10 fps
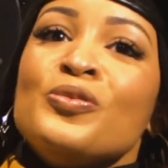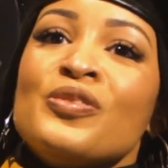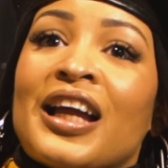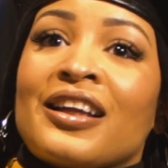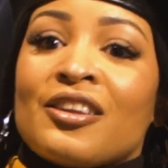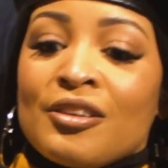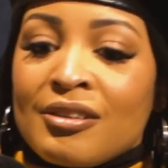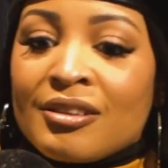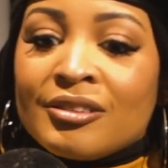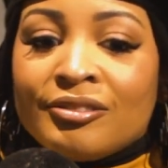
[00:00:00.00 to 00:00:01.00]
like,
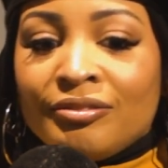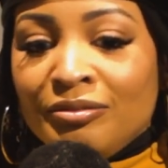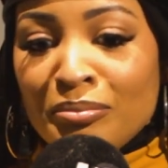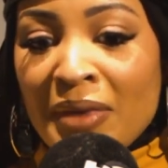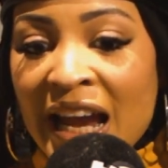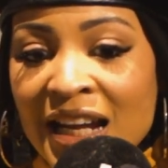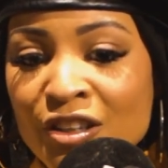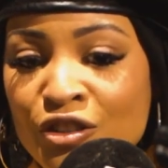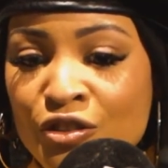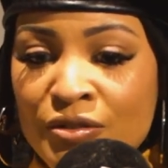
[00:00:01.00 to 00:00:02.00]
the
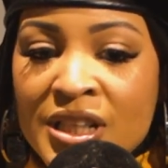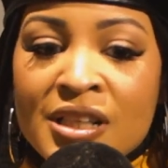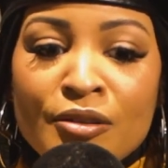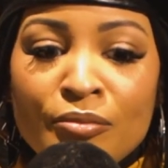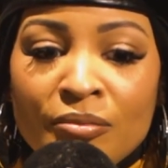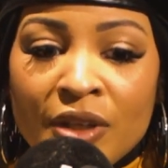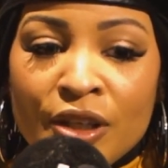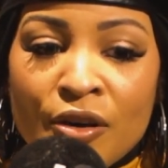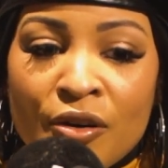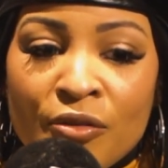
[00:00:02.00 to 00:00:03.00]
mainstream, you
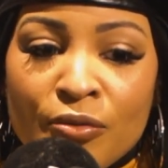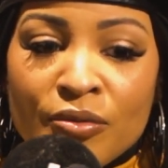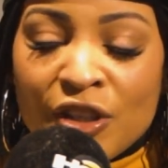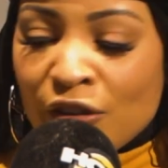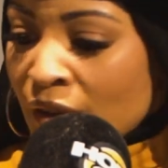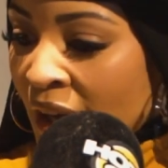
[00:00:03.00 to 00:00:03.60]
know, just